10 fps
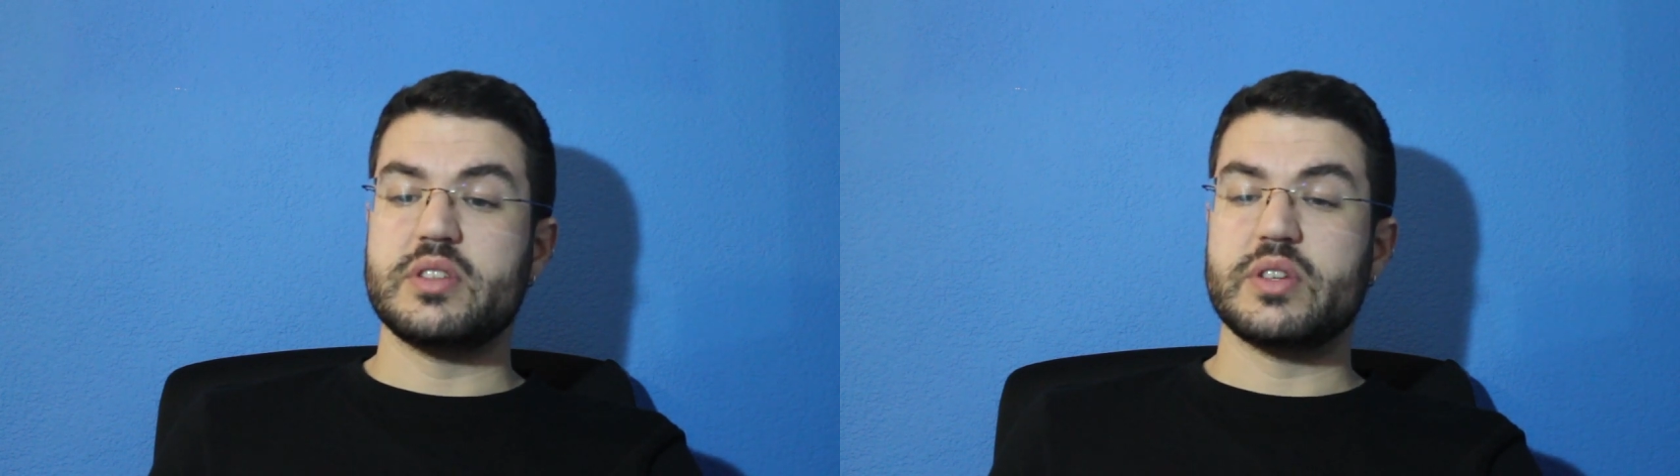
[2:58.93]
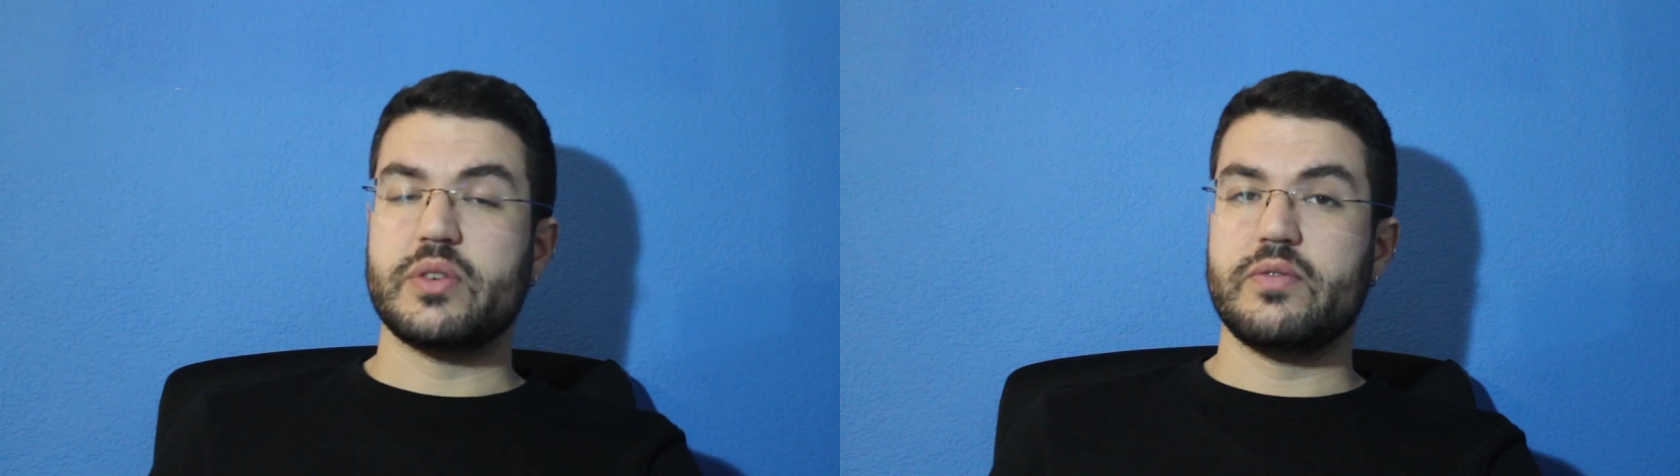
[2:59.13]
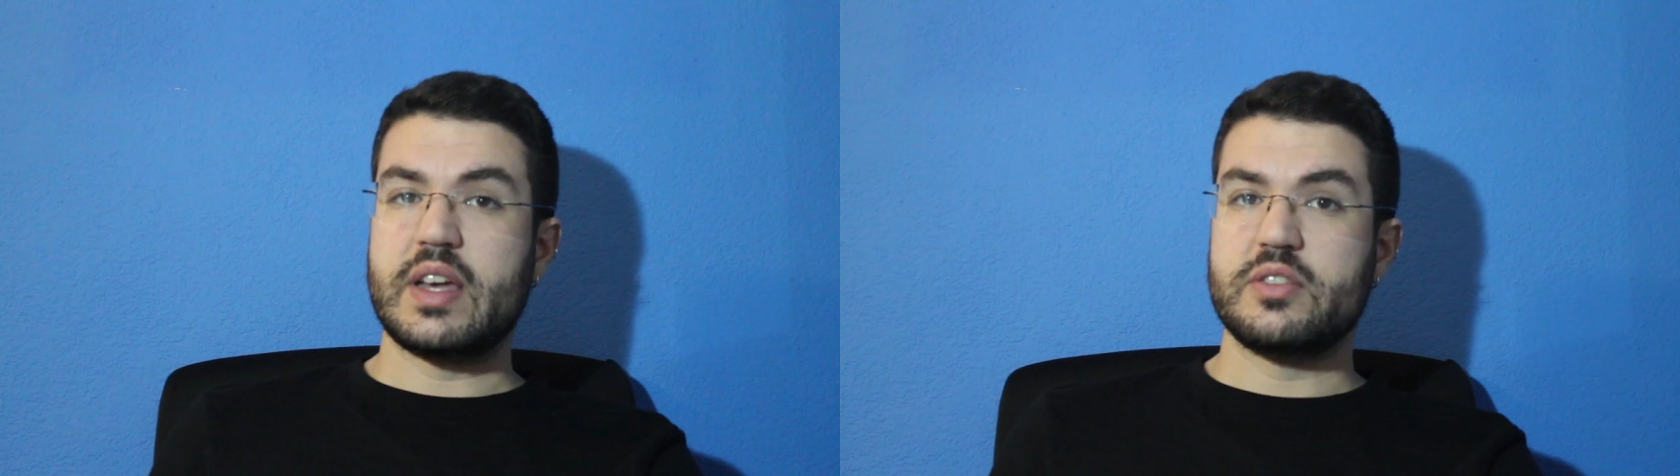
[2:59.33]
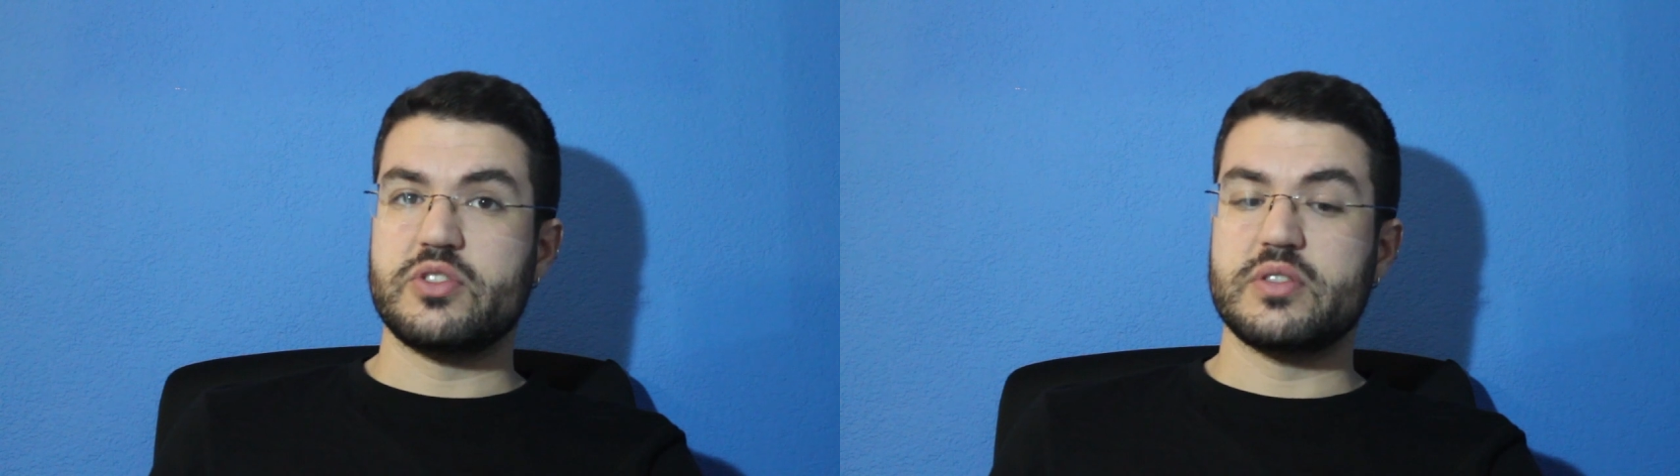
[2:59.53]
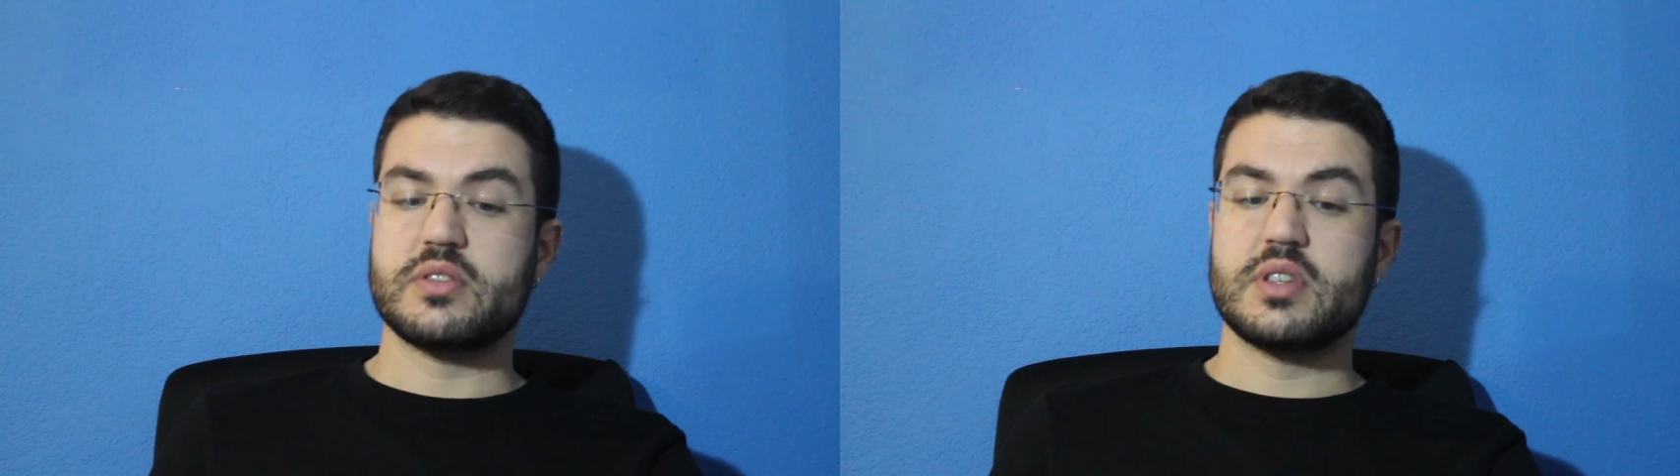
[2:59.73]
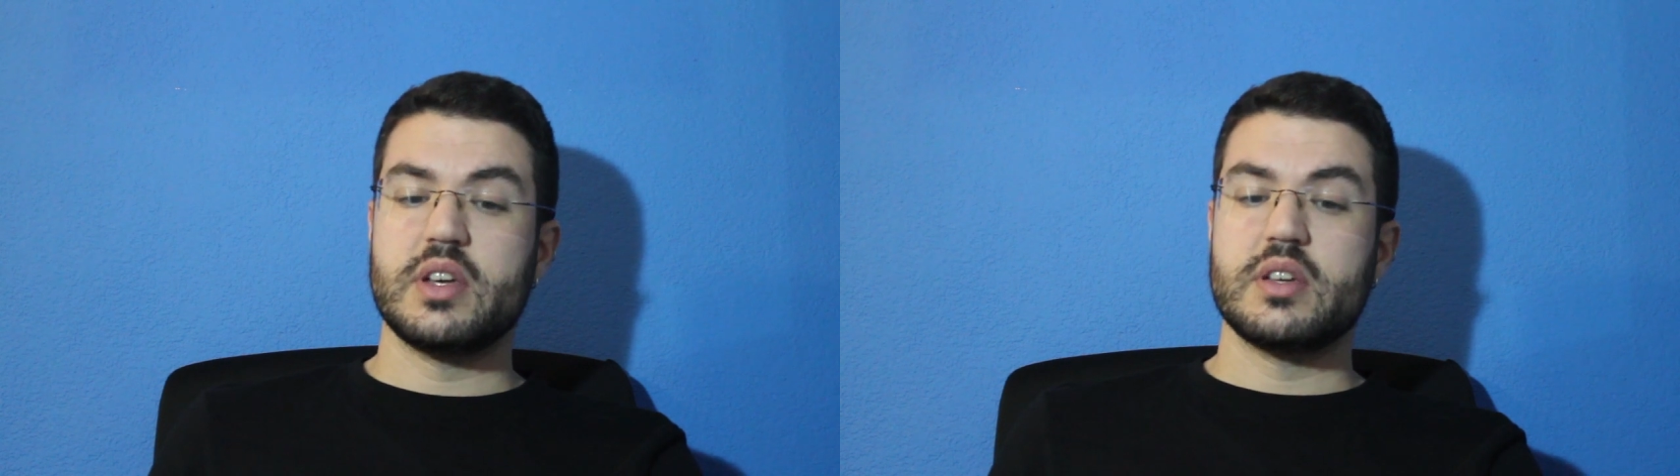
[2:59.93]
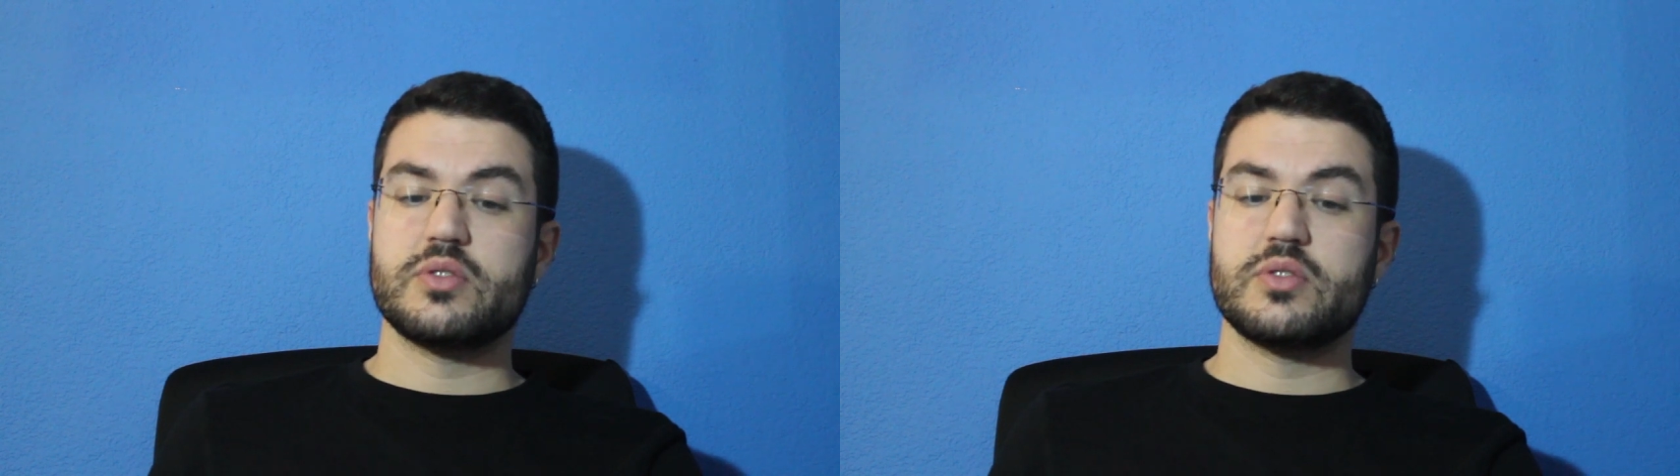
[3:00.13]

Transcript: to conventions